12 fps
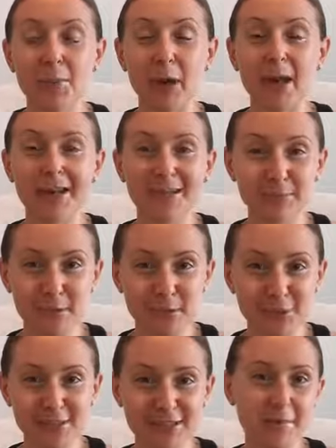But
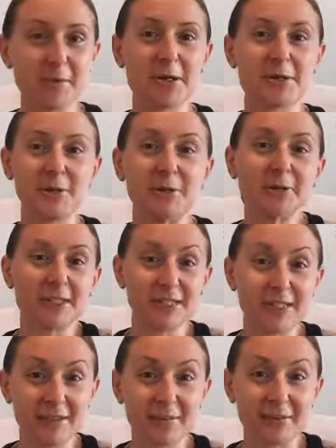especially in summer, it's cool to
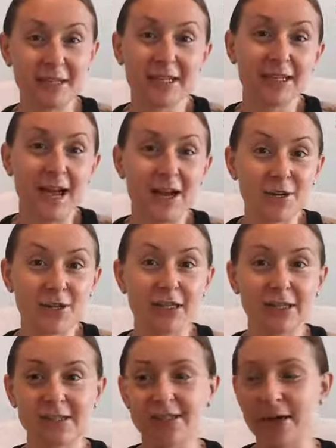see them like in
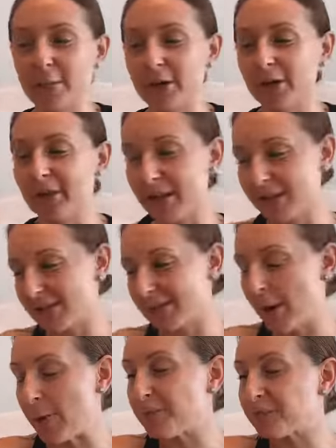action in summer things.
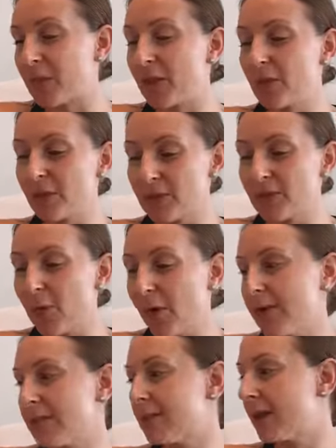So those are the
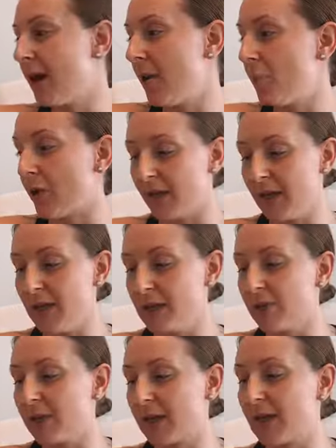oils that come with it.
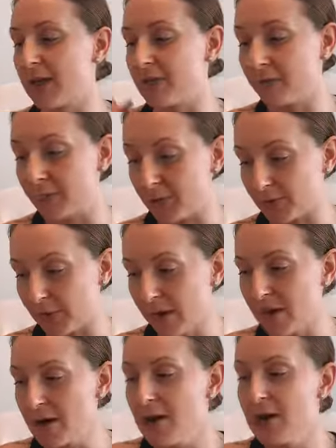You get a
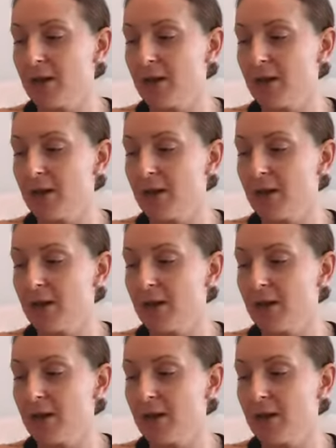diffuser.